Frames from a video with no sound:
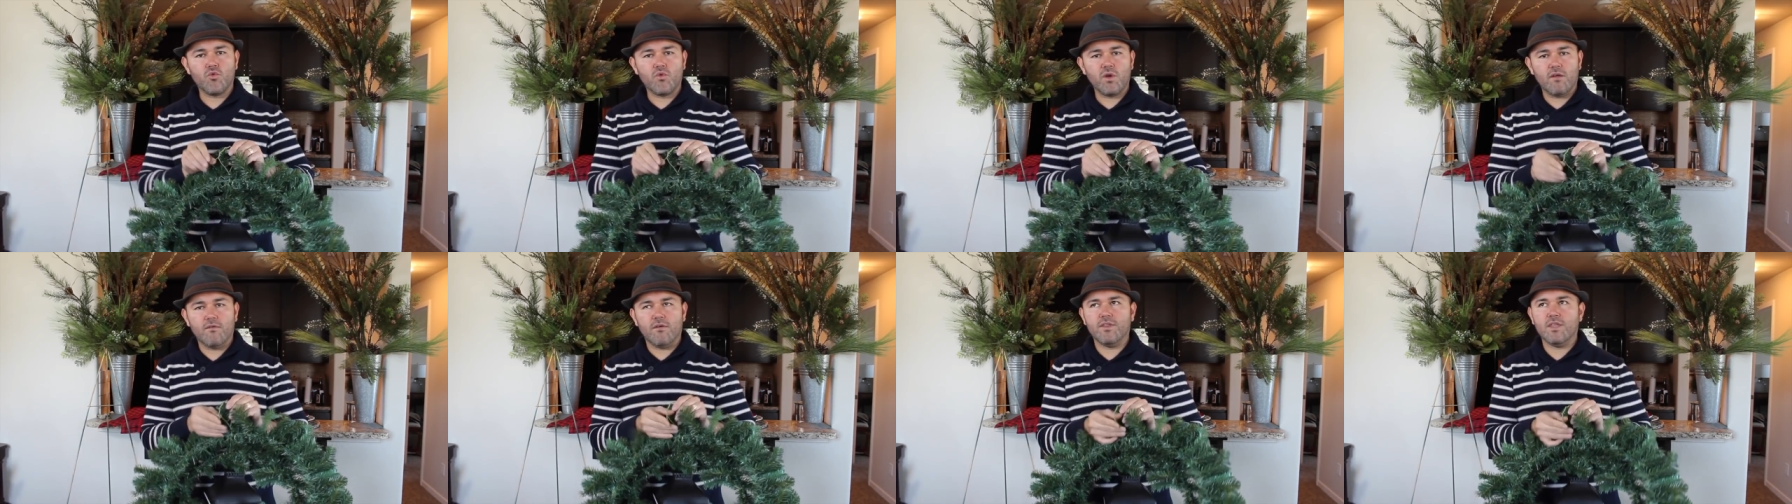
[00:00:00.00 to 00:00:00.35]

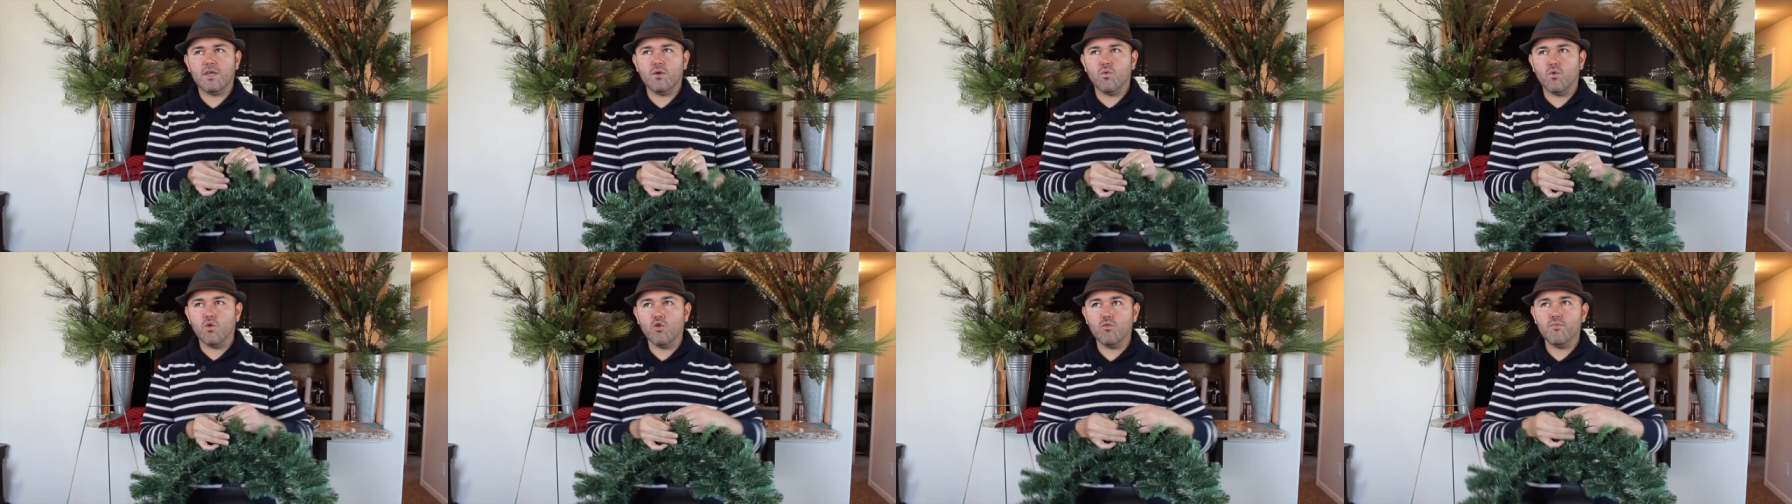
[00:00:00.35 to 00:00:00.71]
ribbon
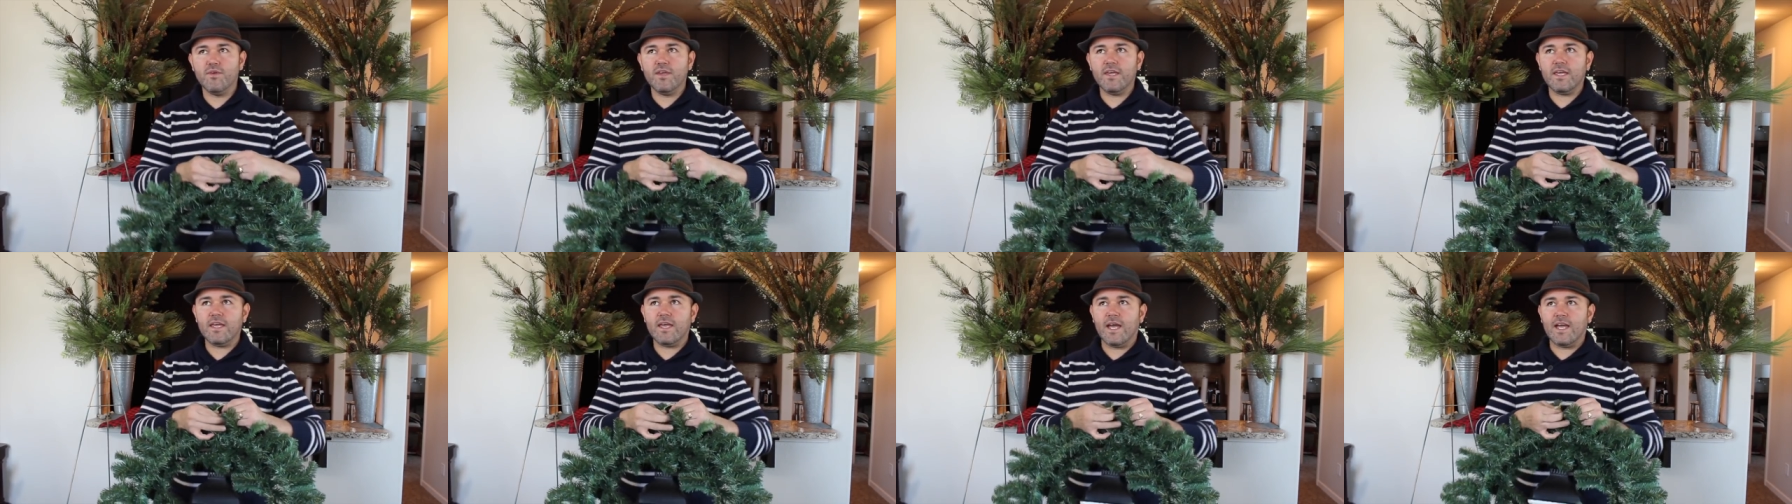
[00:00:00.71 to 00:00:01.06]
that will
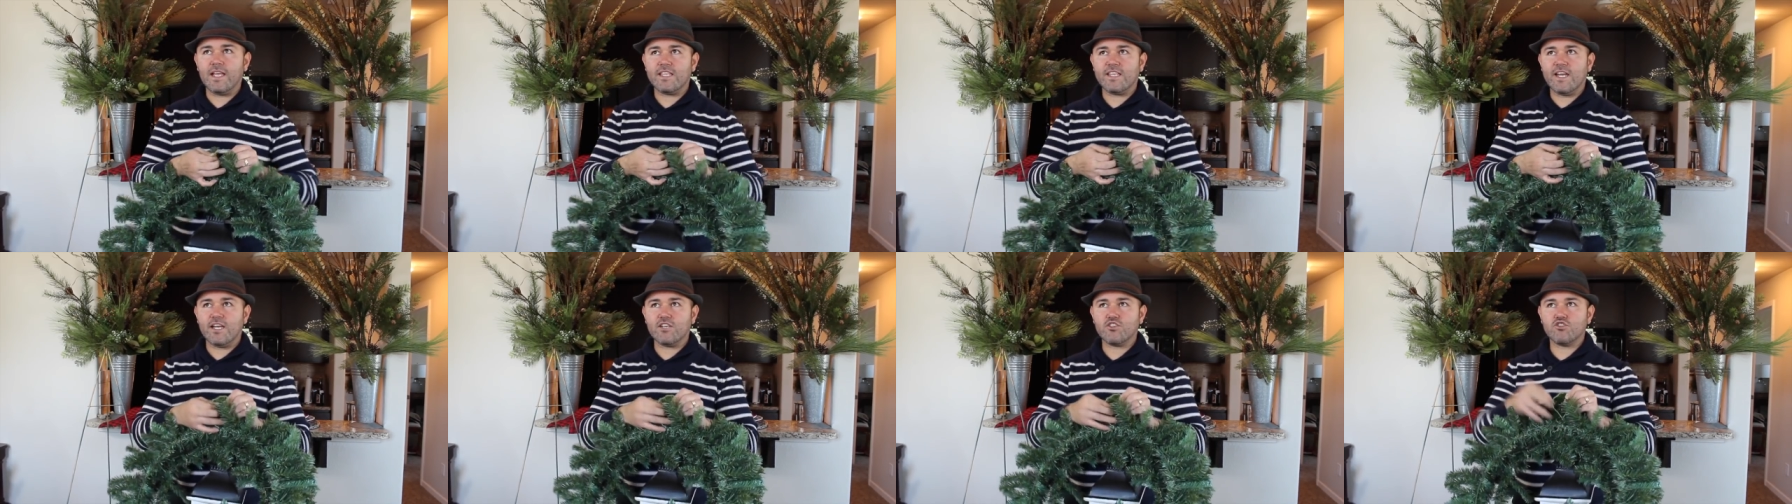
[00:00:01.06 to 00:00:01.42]
be
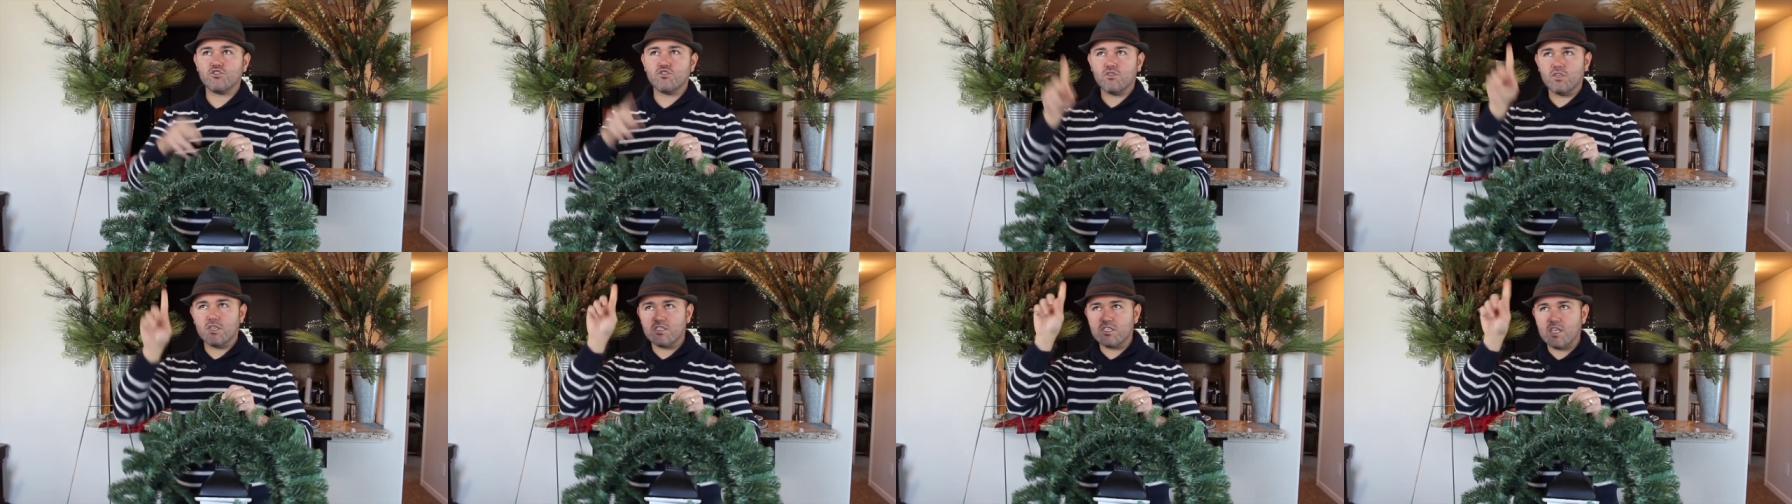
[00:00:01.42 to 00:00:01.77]

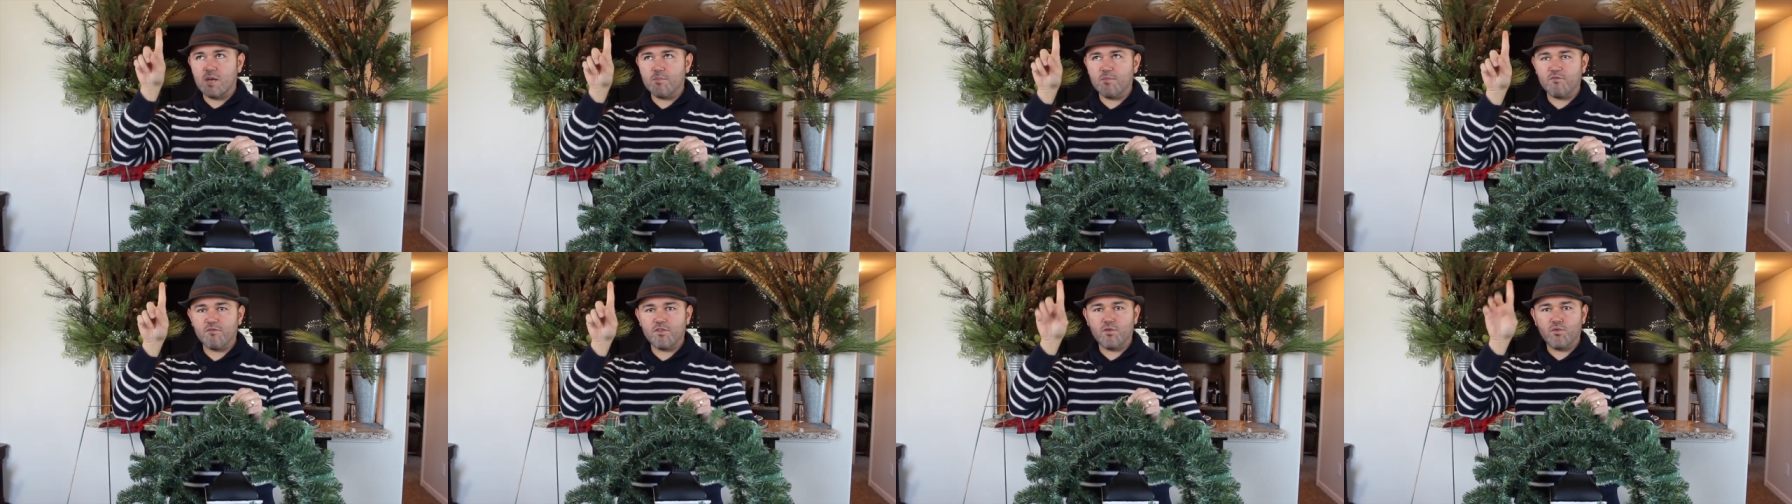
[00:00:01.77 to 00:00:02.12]
attached to the
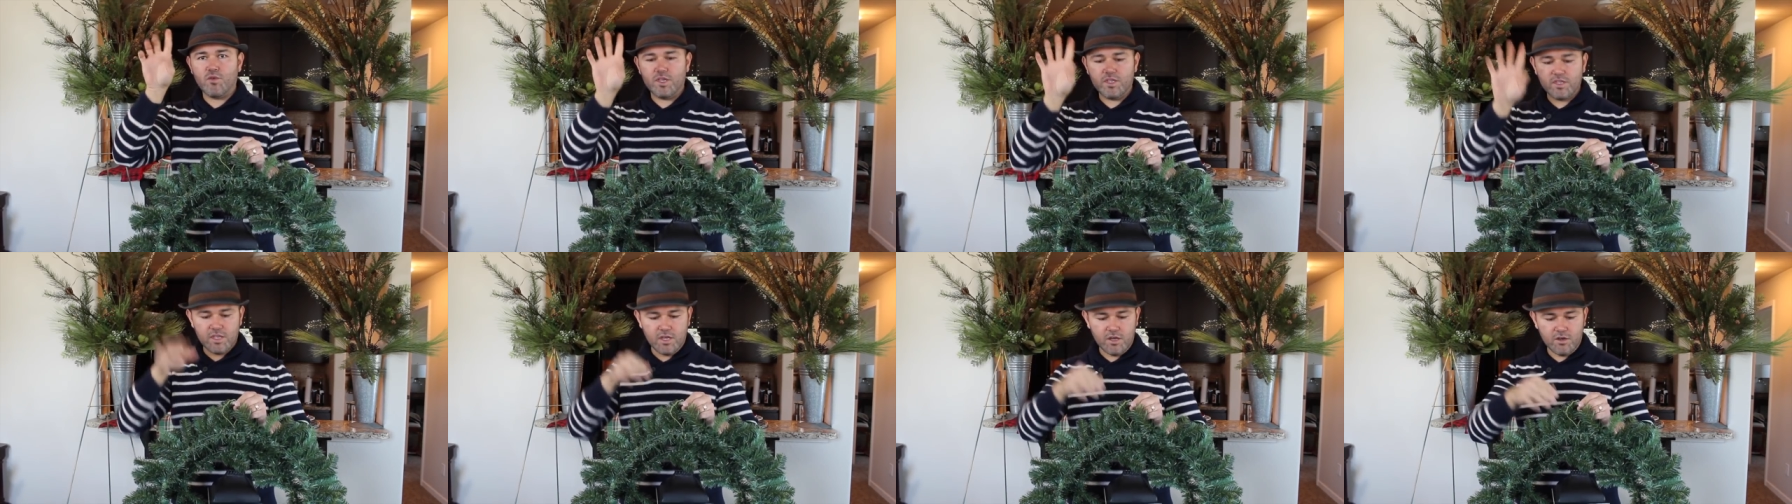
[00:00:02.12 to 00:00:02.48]
top of the
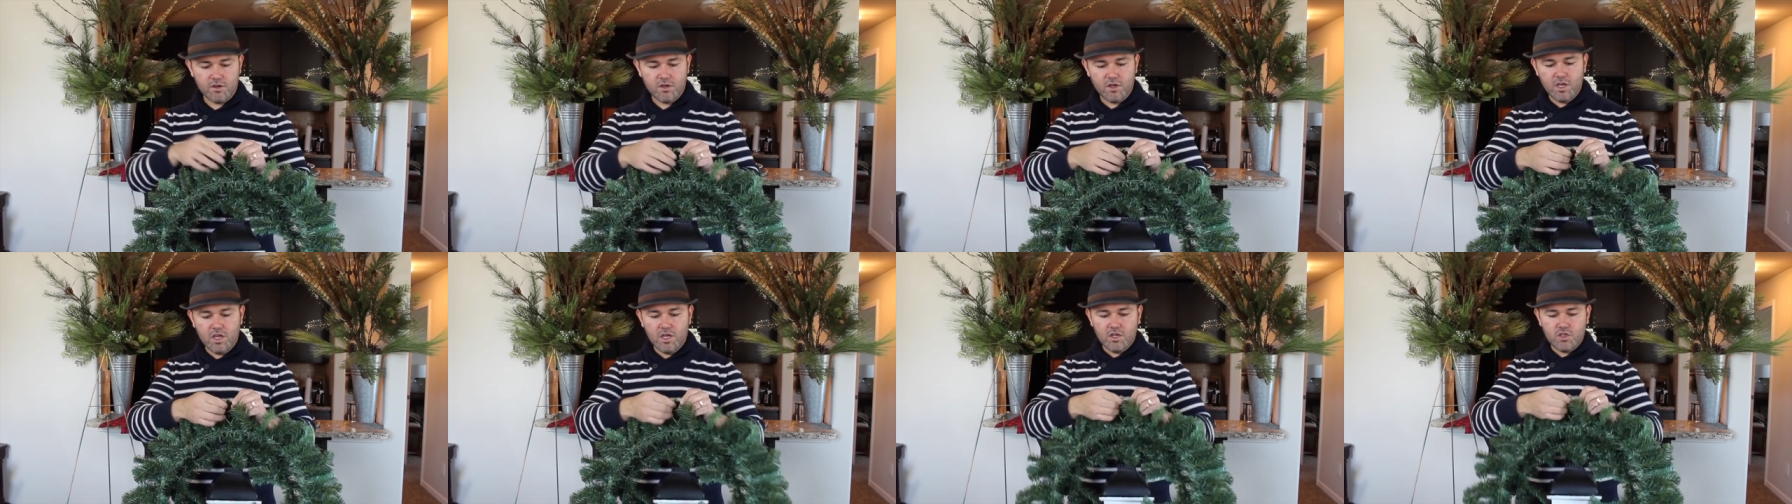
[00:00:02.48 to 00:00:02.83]

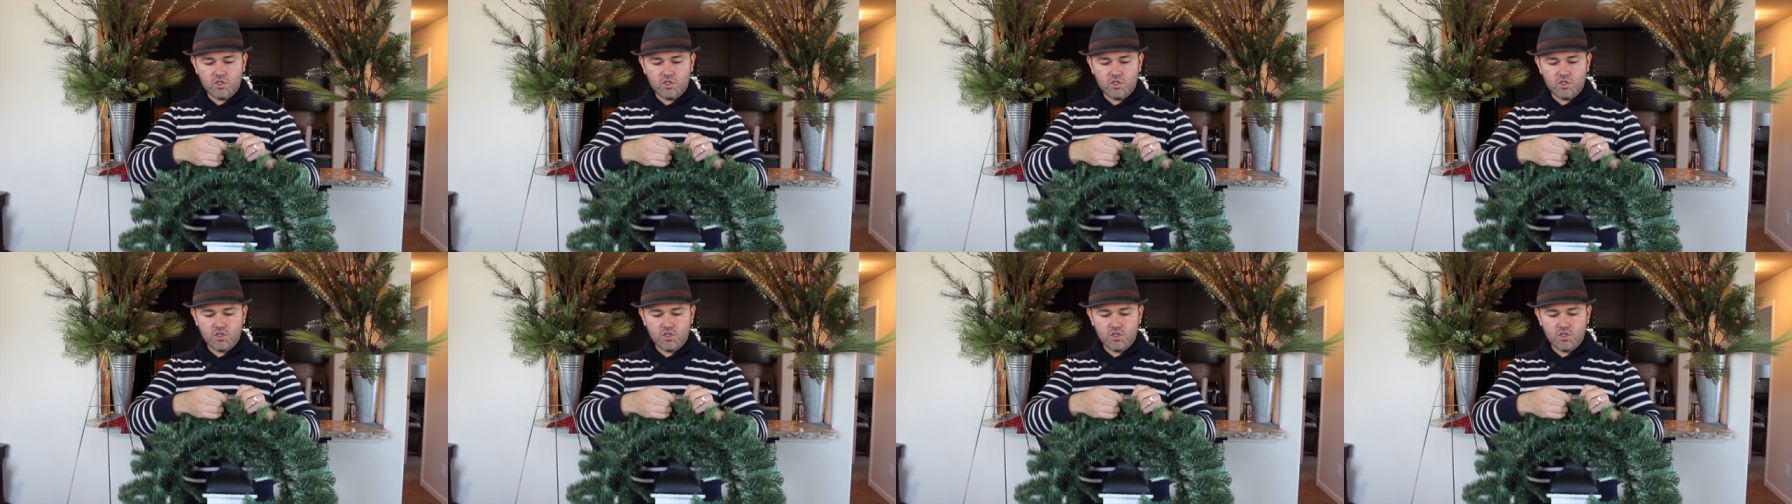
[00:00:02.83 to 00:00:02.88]
window,